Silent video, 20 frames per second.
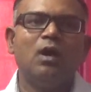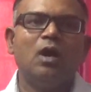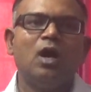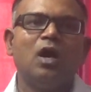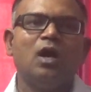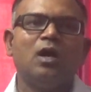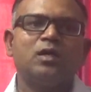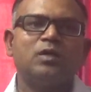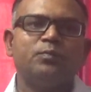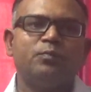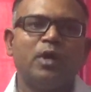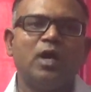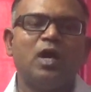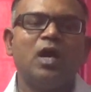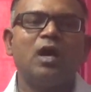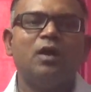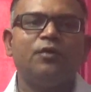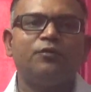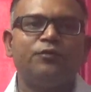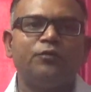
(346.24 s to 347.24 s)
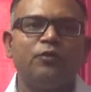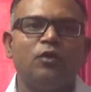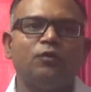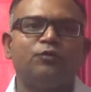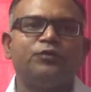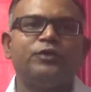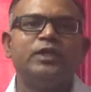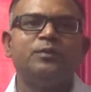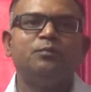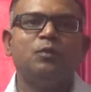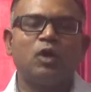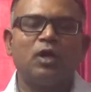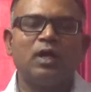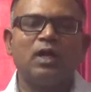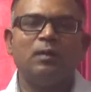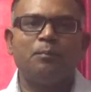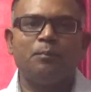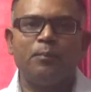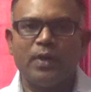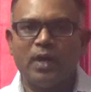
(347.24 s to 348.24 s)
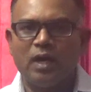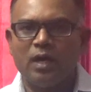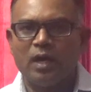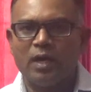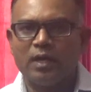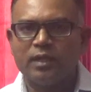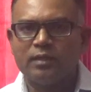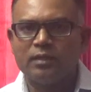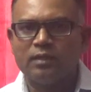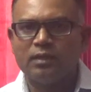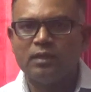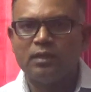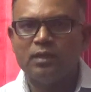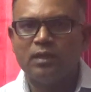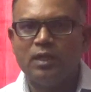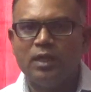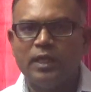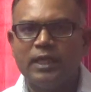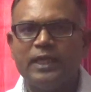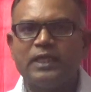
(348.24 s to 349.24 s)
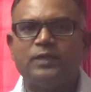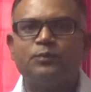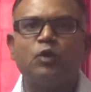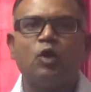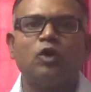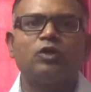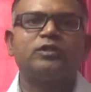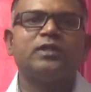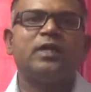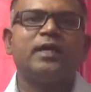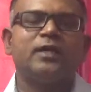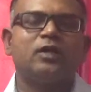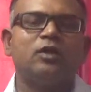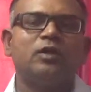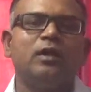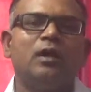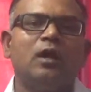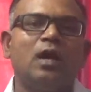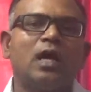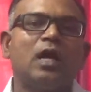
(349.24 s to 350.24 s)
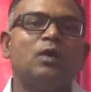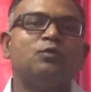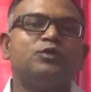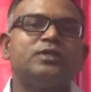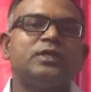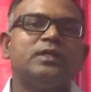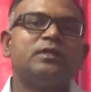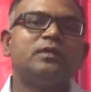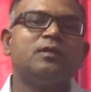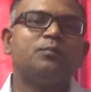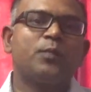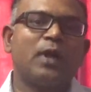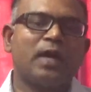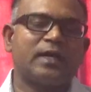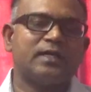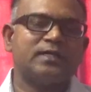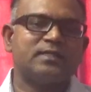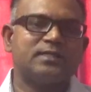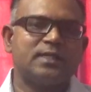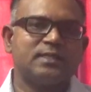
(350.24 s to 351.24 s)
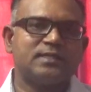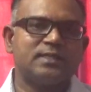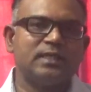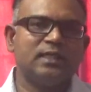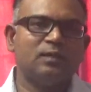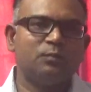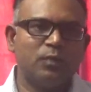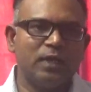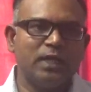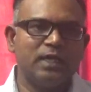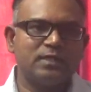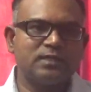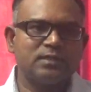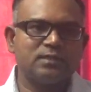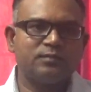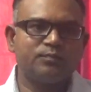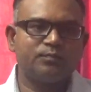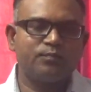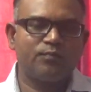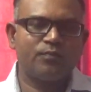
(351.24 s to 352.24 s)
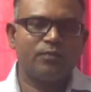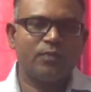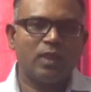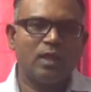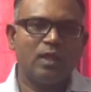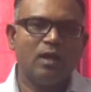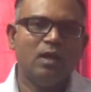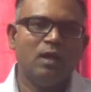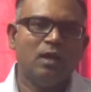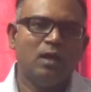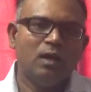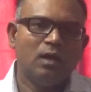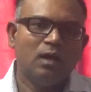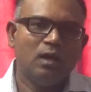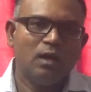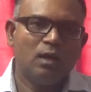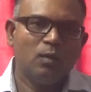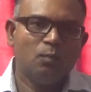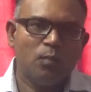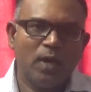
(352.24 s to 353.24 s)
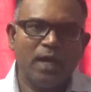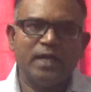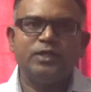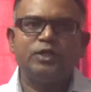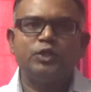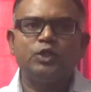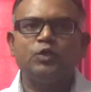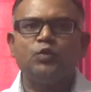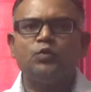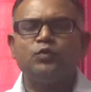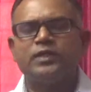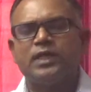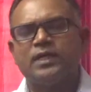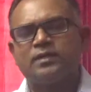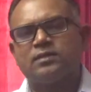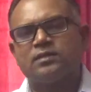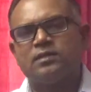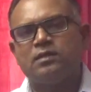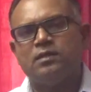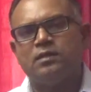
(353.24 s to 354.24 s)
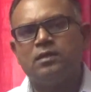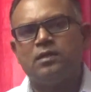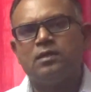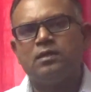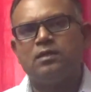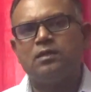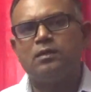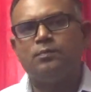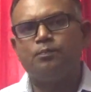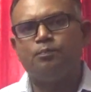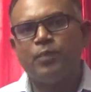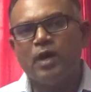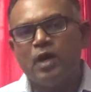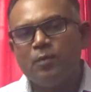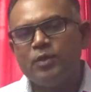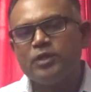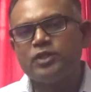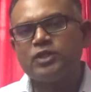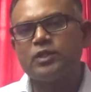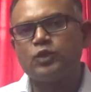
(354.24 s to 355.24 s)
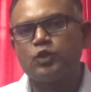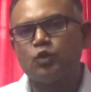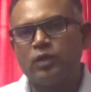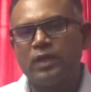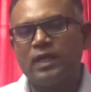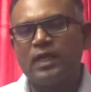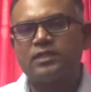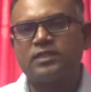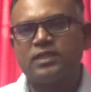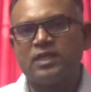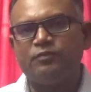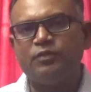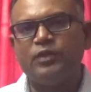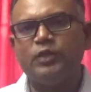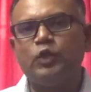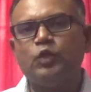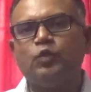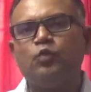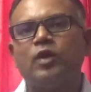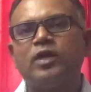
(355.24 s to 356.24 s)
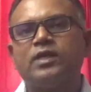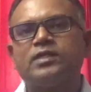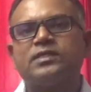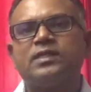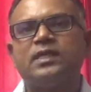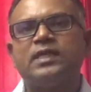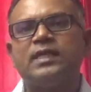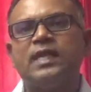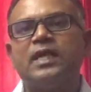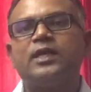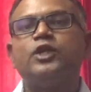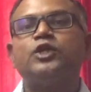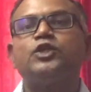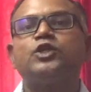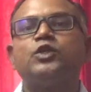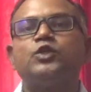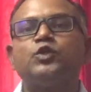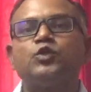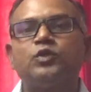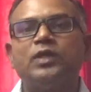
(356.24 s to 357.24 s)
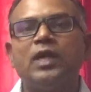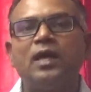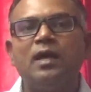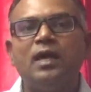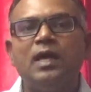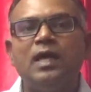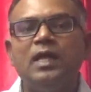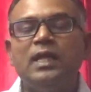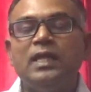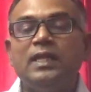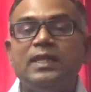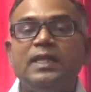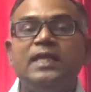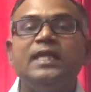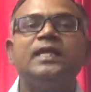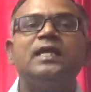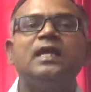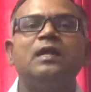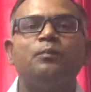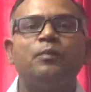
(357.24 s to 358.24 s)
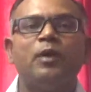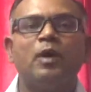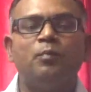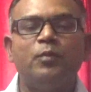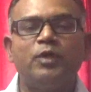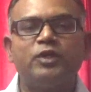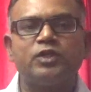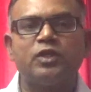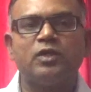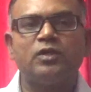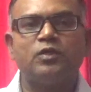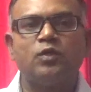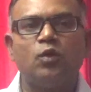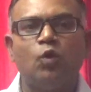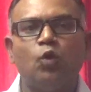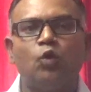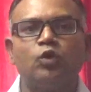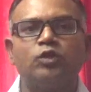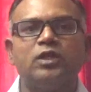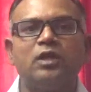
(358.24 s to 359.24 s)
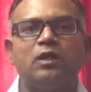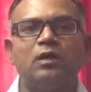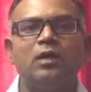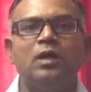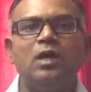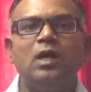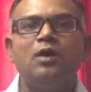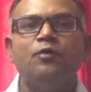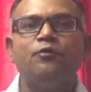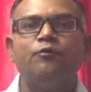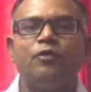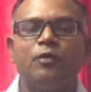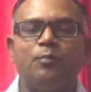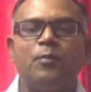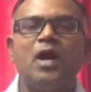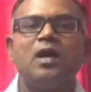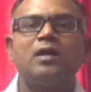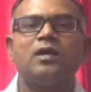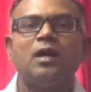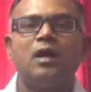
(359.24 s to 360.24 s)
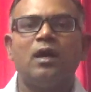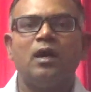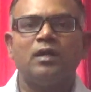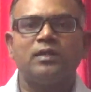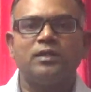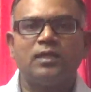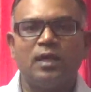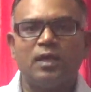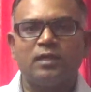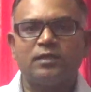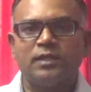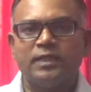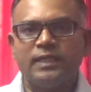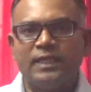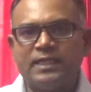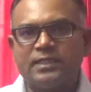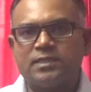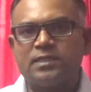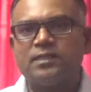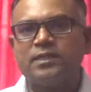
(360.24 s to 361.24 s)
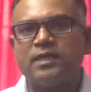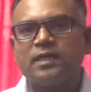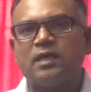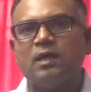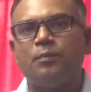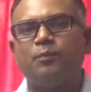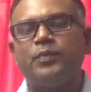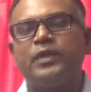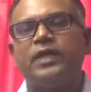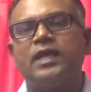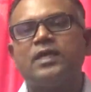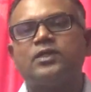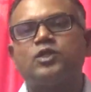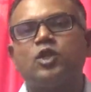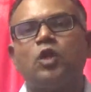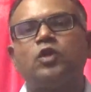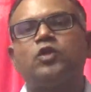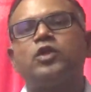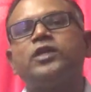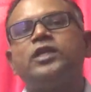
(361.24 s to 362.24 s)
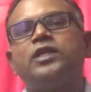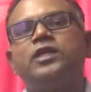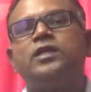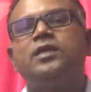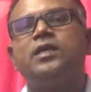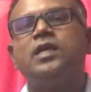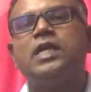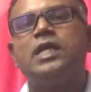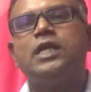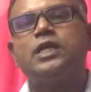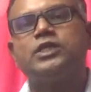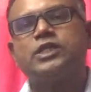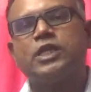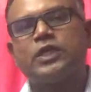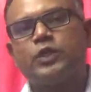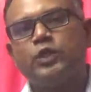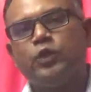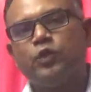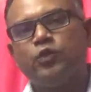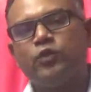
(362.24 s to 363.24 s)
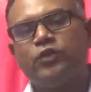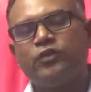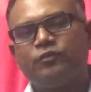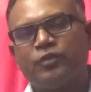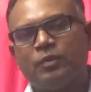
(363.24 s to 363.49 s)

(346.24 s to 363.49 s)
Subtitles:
on behalf of the Mughal Empire, it brought the accounting practices in place. Mind you that permission to collect revenue was in addition to the legal permission or the famana that the East India Company has already secured